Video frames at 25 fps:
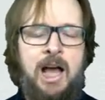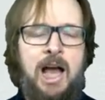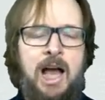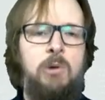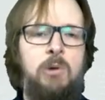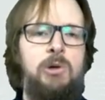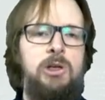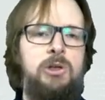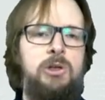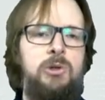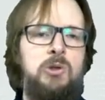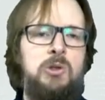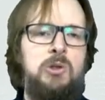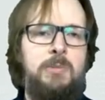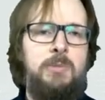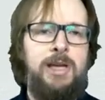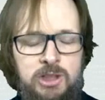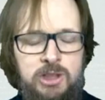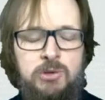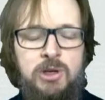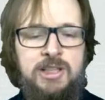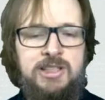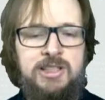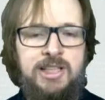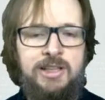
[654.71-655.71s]
I will use
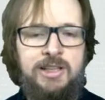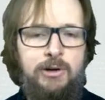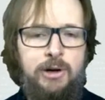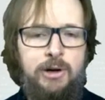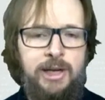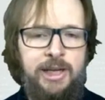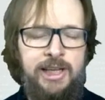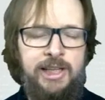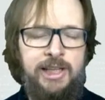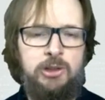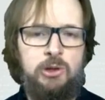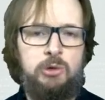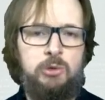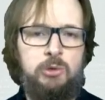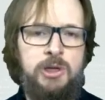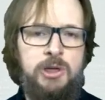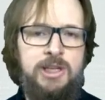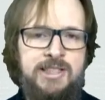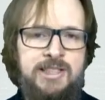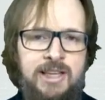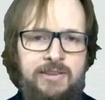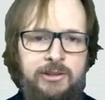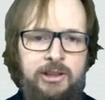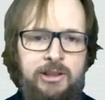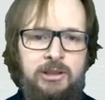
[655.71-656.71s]
MySQL Server
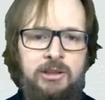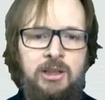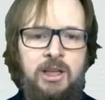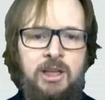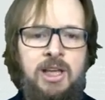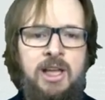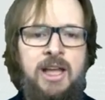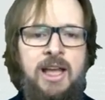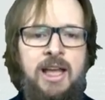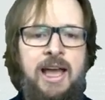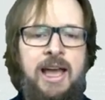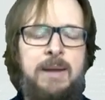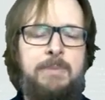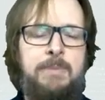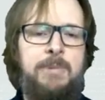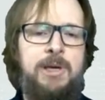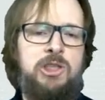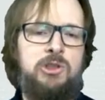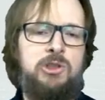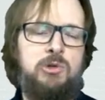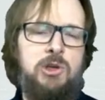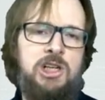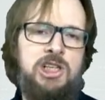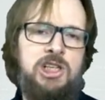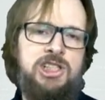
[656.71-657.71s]
8.0.27 and
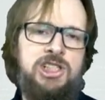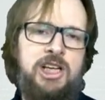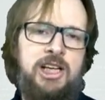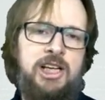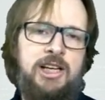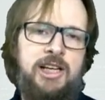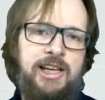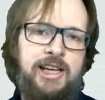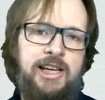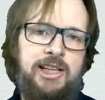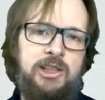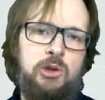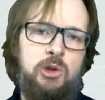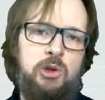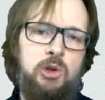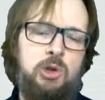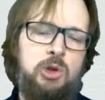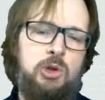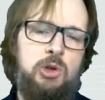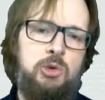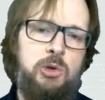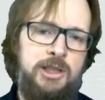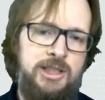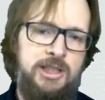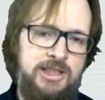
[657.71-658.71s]
MySQL Shell
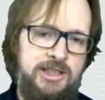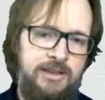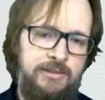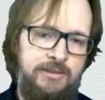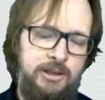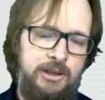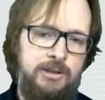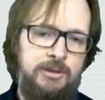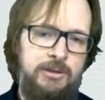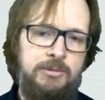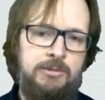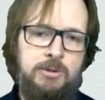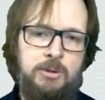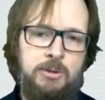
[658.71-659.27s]
8.0.27.